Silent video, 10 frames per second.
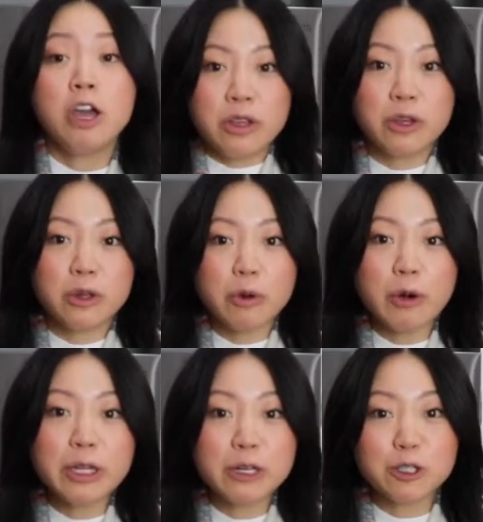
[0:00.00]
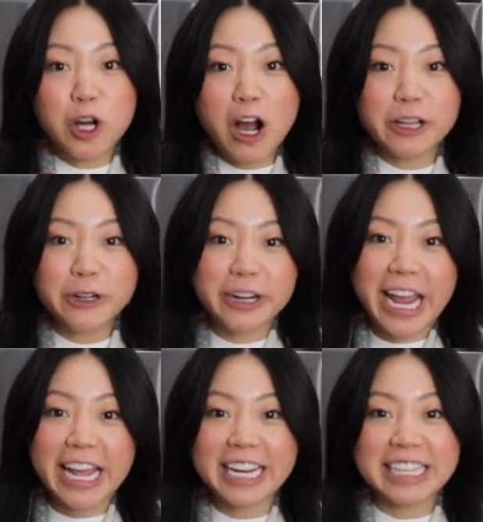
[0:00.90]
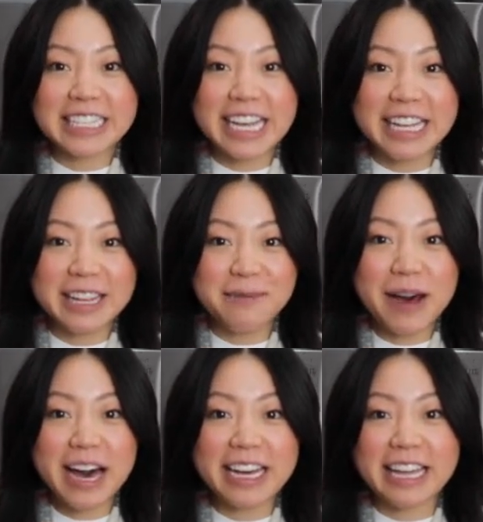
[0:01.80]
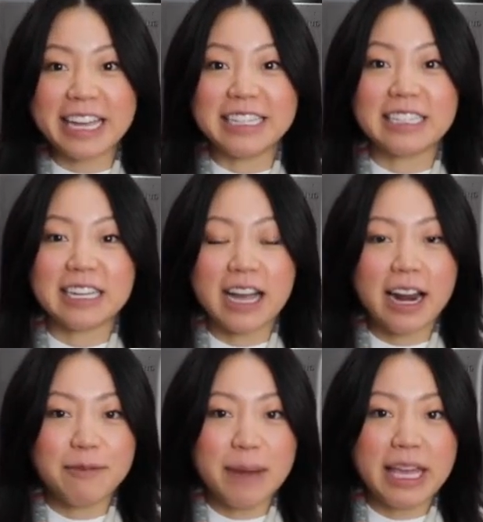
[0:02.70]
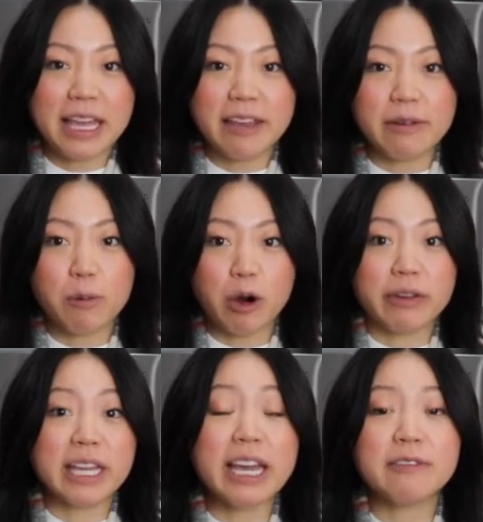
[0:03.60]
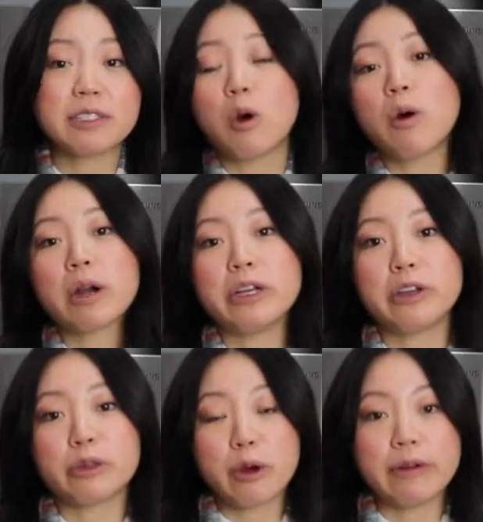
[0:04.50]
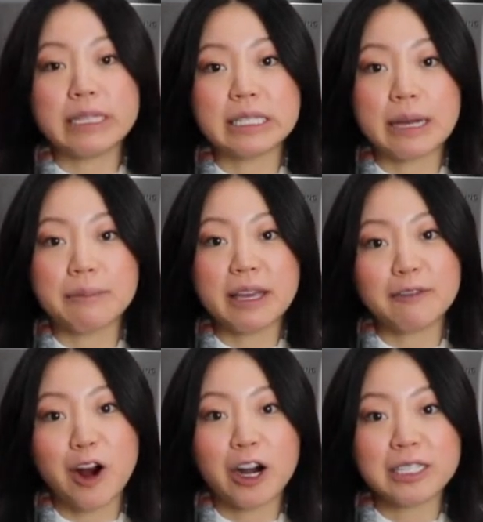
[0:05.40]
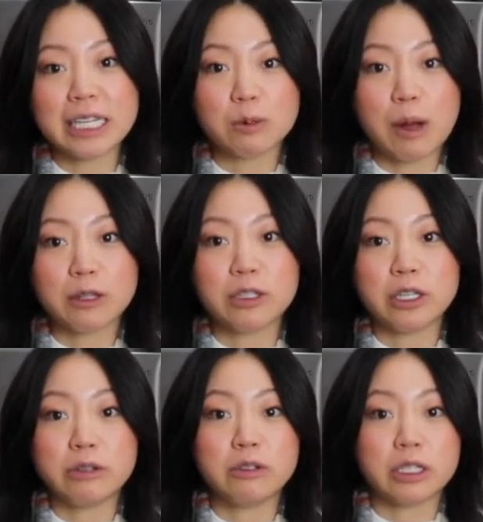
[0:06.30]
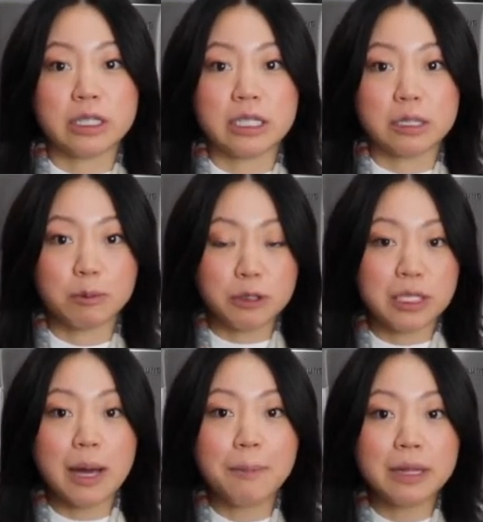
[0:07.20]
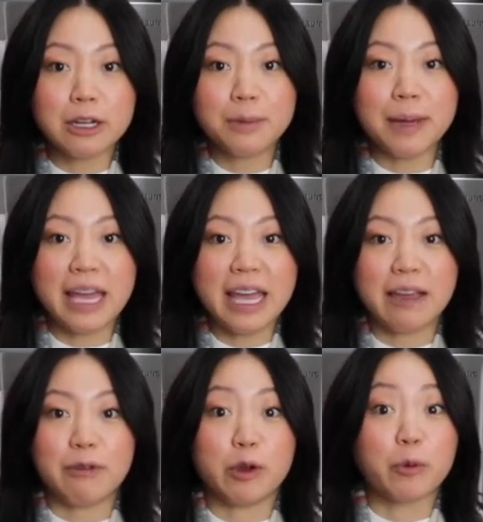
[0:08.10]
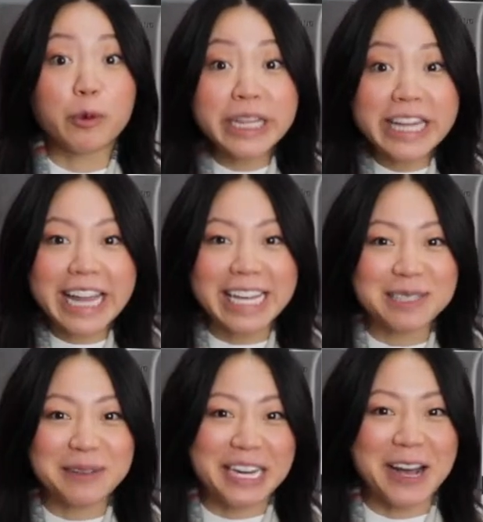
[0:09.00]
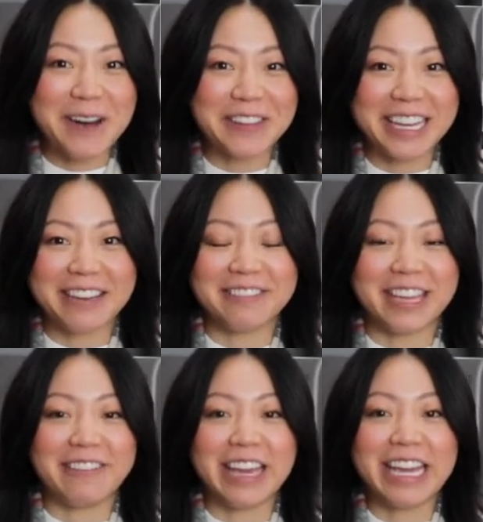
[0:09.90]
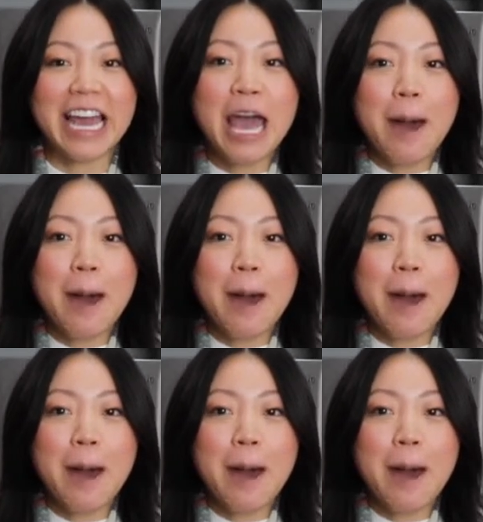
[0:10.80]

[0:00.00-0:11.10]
You could throw a little chocolate or candies in the mug and kind of make it even more of a gift, or you could throw in some gift cards as well too, just to spruce it up a little bit if you're really last minute on the gift giving.